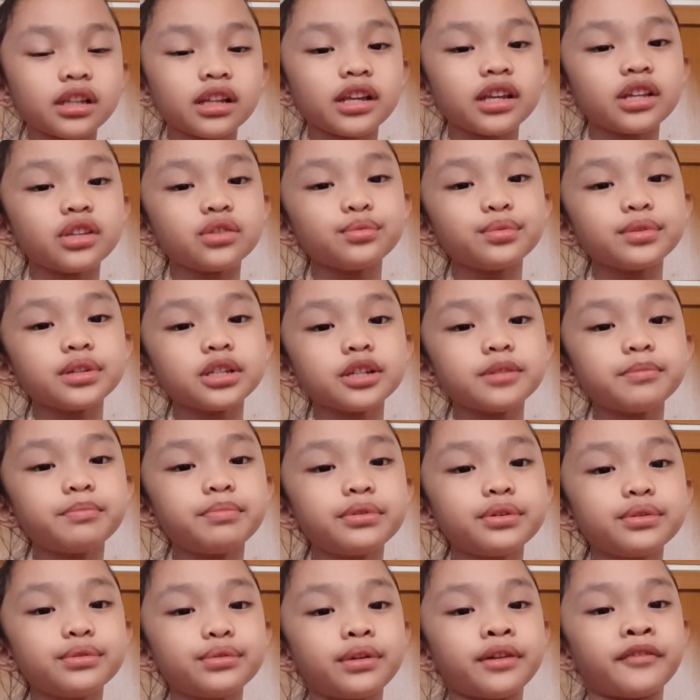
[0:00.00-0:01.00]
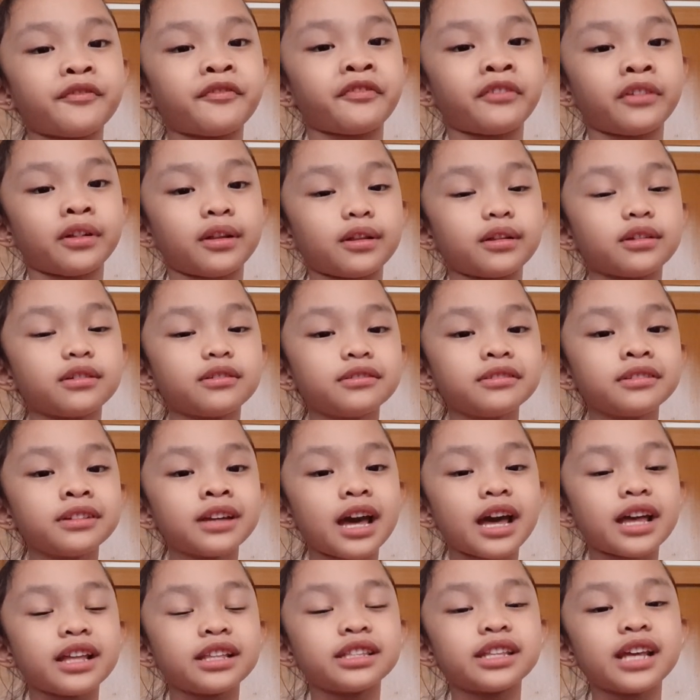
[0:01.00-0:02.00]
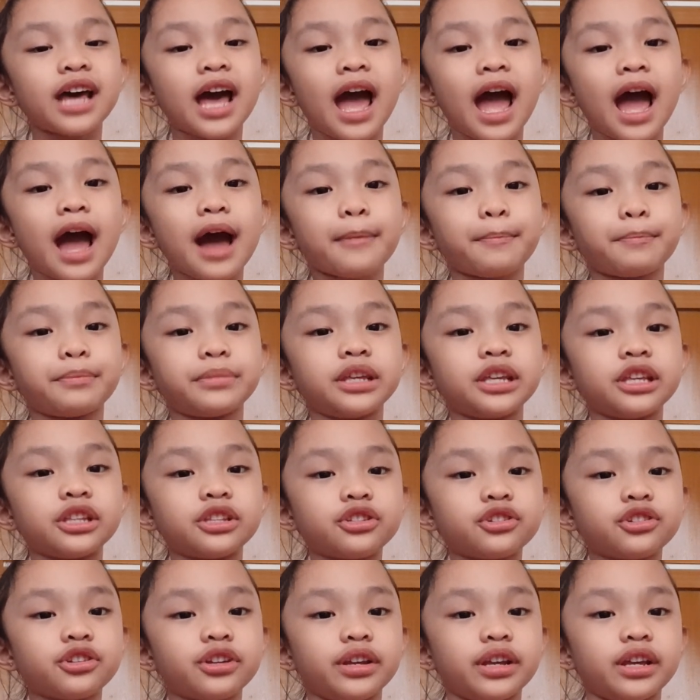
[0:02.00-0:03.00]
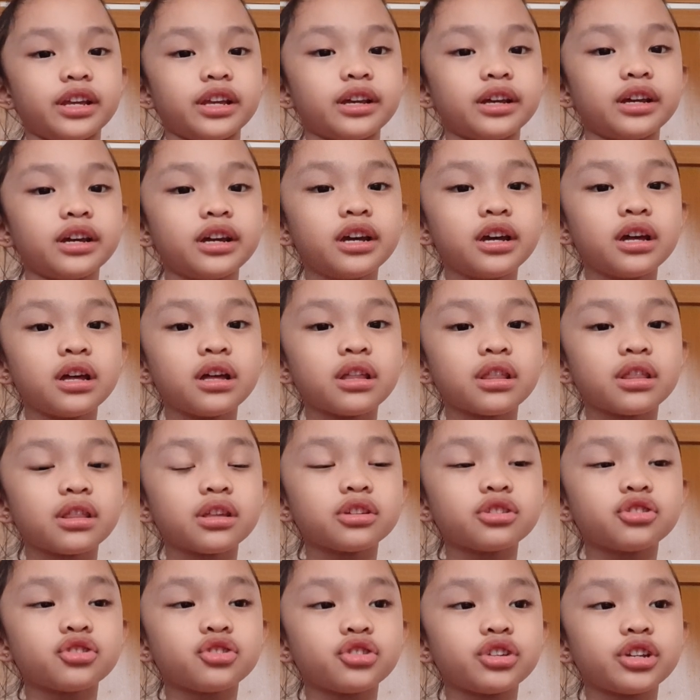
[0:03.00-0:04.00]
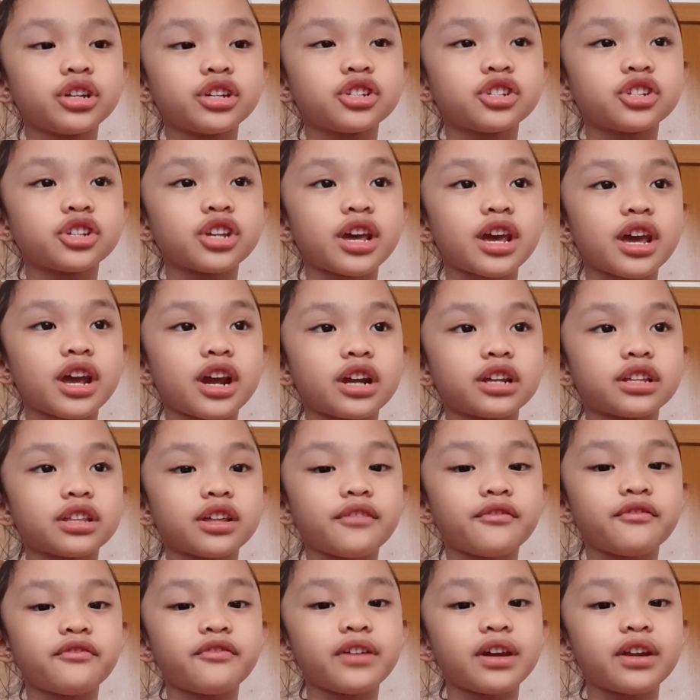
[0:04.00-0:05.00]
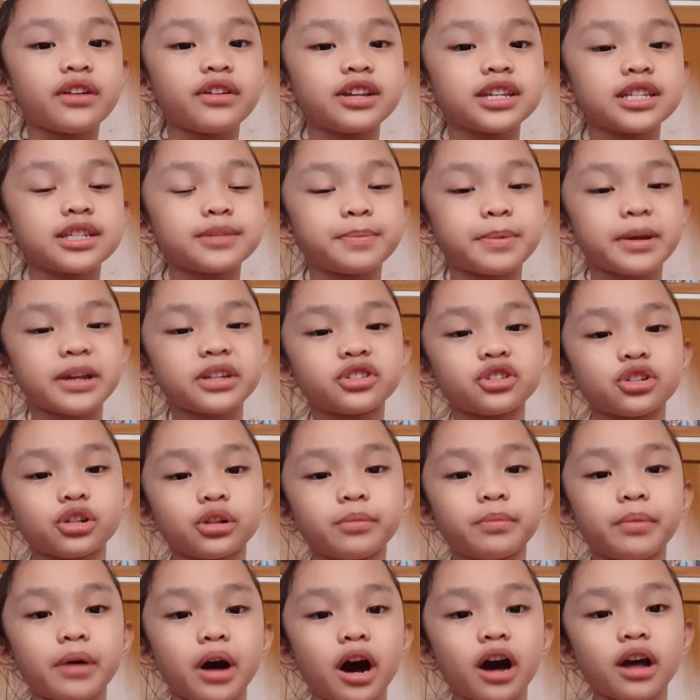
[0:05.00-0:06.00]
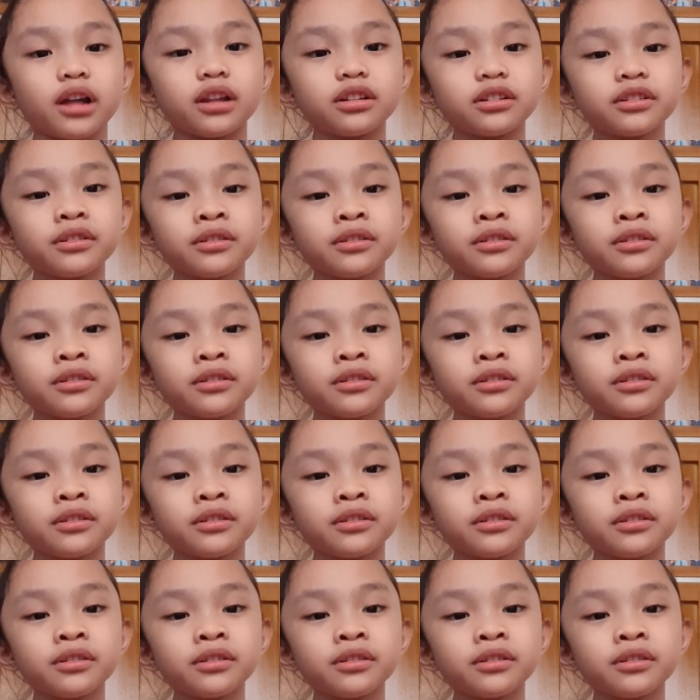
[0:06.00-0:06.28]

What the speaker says: It was a beautiful and a happy tree. The tree shared a very special bond